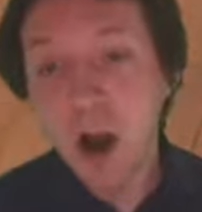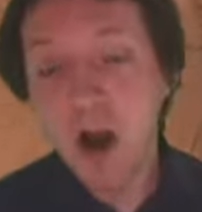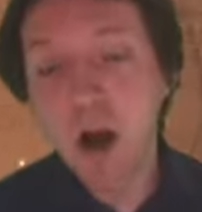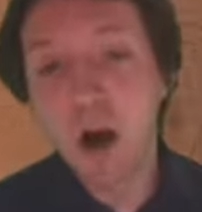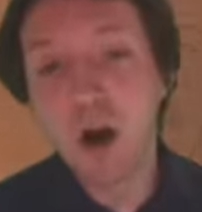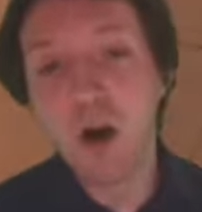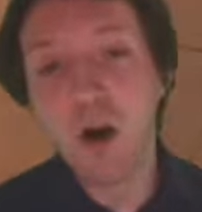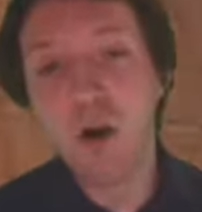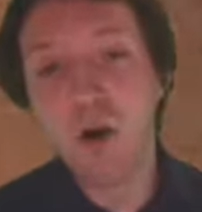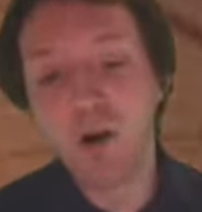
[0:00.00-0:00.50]

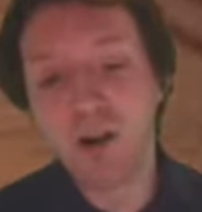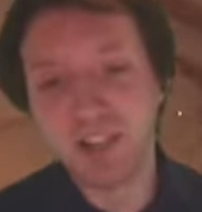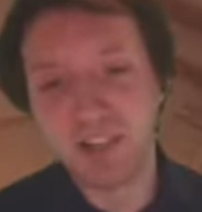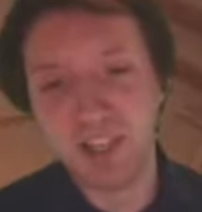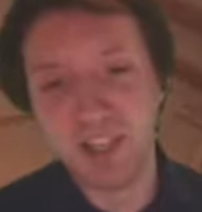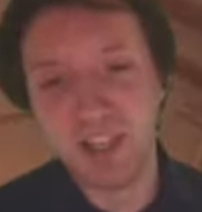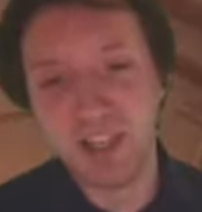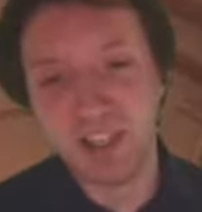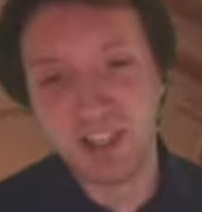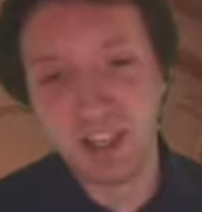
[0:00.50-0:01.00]
Oh, it's
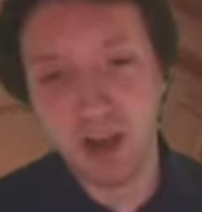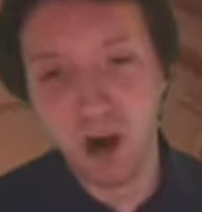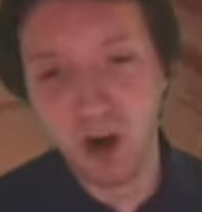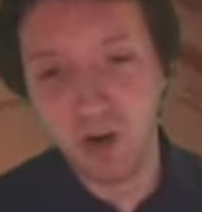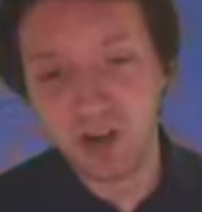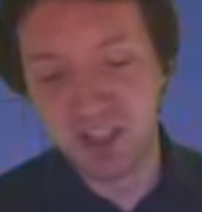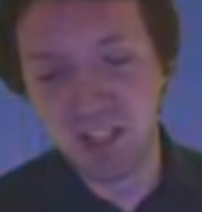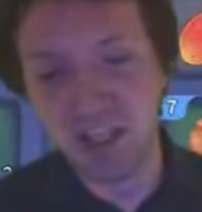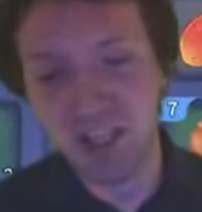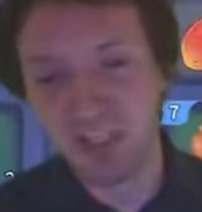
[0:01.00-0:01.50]

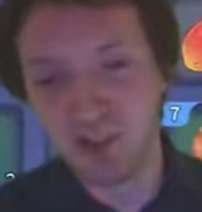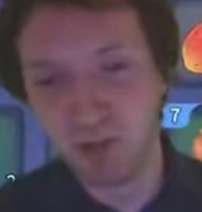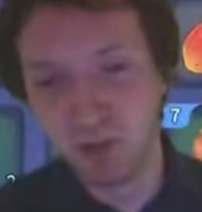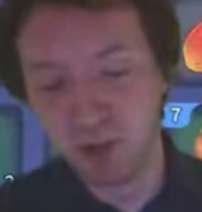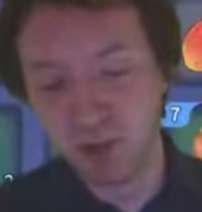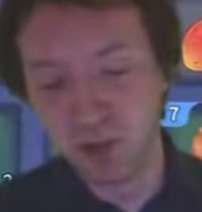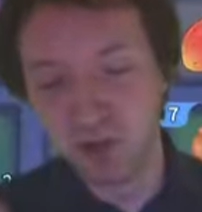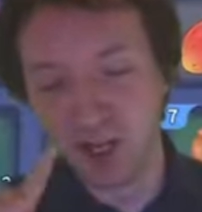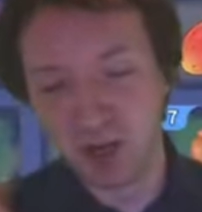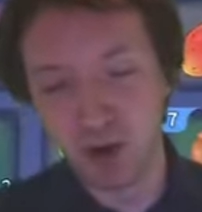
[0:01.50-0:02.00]
because we're
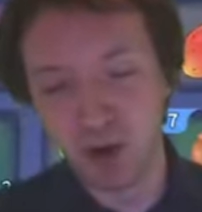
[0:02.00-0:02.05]
doing a